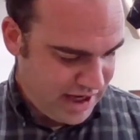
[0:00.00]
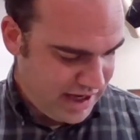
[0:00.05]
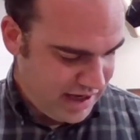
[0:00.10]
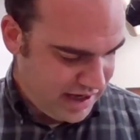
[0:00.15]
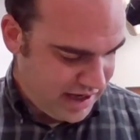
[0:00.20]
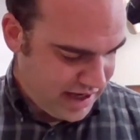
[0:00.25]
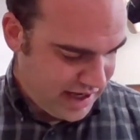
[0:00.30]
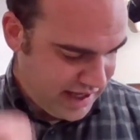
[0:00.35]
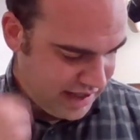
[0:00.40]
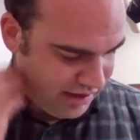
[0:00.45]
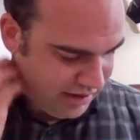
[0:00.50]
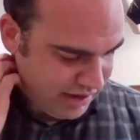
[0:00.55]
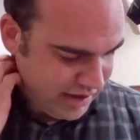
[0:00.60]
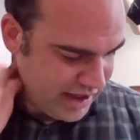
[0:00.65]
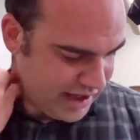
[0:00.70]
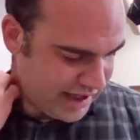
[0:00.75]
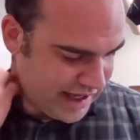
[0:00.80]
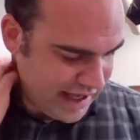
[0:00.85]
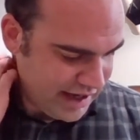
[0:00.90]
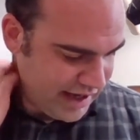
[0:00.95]
He entered
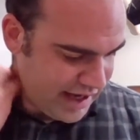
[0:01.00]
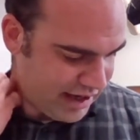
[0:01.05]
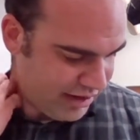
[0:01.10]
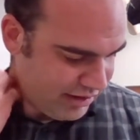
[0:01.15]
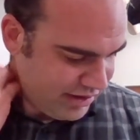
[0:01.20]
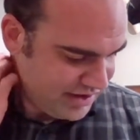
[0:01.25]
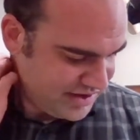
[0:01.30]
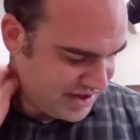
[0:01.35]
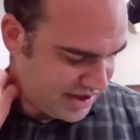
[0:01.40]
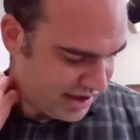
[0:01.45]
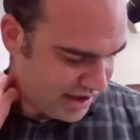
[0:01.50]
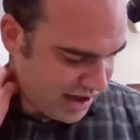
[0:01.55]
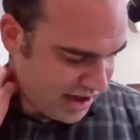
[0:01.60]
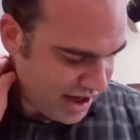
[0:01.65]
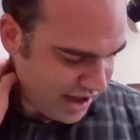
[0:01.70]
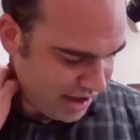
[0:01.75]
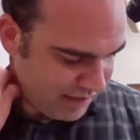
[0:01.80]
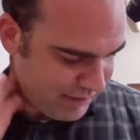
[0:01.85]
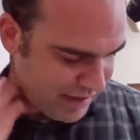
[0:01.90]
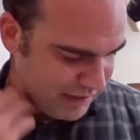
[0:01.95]
the
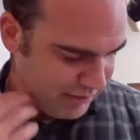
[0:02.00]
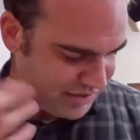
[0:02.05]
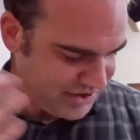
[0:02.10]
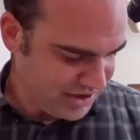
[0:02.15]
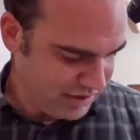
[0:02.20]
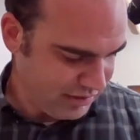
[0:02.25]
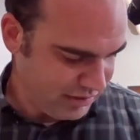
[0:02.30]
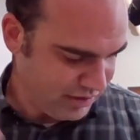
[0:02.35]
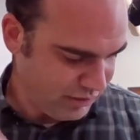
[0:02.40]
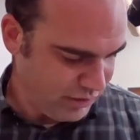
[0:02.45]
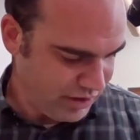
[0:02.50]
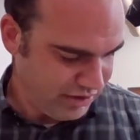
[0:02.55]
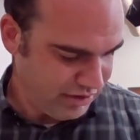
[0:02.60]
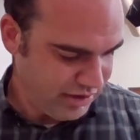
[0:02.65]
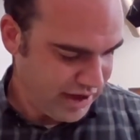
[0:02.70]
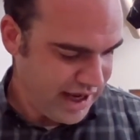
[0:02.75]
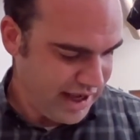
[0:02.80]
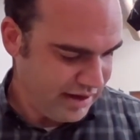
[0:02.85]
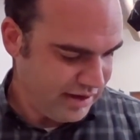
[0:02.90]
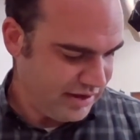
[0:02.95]
synagogue, and a man was there with a
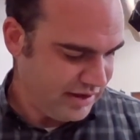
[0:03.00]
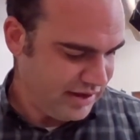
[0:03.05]
withered hand.